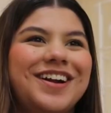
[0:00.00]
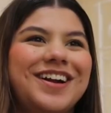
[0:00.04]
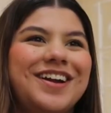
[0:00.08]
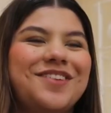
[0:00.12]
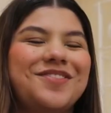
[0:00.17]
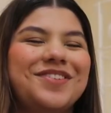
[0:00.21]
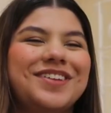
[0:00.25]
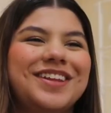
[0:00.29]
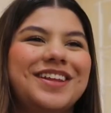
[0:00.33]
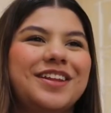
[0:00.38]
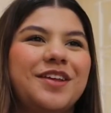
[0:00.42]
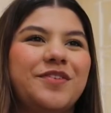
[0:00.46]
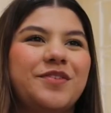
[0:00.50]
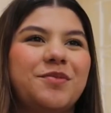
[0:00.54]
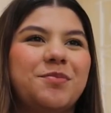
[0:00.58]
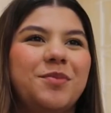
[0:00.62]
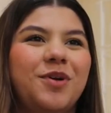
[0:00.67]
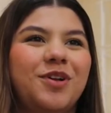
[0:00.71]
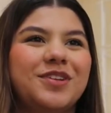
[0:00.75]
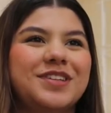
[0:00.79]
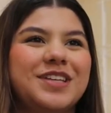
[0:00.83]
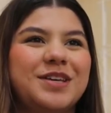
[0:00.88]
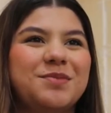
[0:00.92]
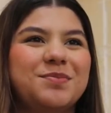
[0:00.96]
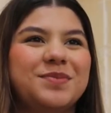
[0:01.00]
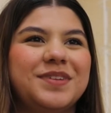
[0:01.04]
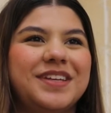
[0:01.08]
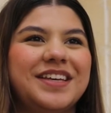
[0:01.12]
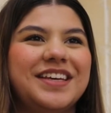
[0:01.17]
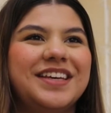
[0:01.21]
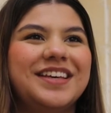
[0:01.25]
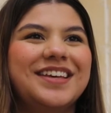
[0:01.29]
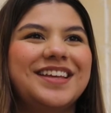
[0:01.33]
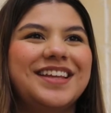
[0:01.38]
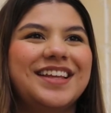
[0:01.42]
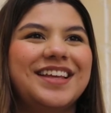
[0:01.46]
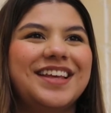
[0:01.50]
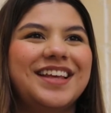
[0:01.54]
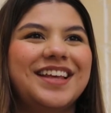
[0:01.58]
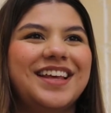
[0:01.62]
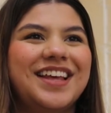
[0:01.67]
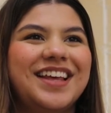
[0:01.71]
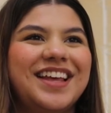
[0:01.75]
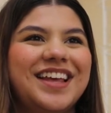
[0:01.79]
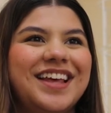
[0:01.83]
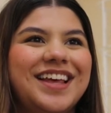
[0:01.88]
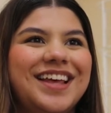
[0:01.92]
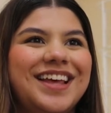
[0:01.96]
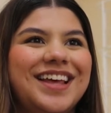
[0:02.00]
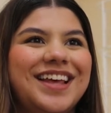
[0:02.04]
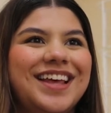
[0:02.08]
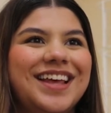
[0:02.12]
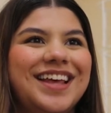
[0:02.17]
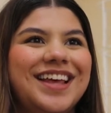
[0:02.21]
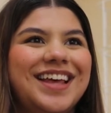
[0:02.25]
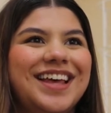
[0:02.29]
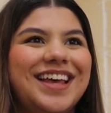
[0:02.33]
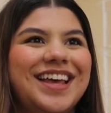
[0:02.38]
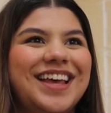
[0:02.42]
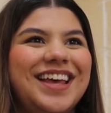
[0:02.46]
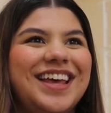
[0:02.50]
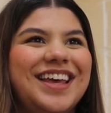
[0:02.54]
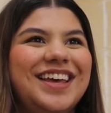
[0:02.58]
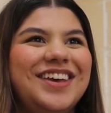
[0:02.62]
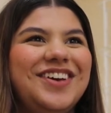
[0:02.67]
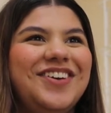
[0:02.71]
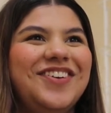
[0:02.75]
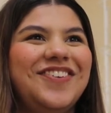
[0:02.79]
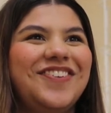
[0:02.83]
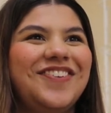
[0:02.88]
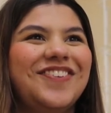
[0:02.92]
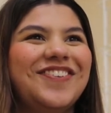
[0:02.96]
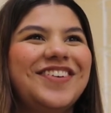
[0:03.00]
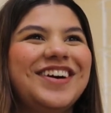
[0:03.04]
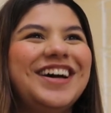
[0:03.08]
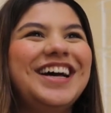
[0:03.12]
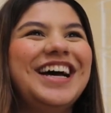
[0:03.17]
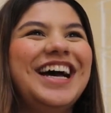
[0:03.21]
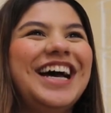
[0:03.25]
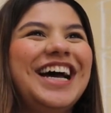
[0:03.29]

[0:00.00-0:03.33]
and I really love them all deeply. Ew!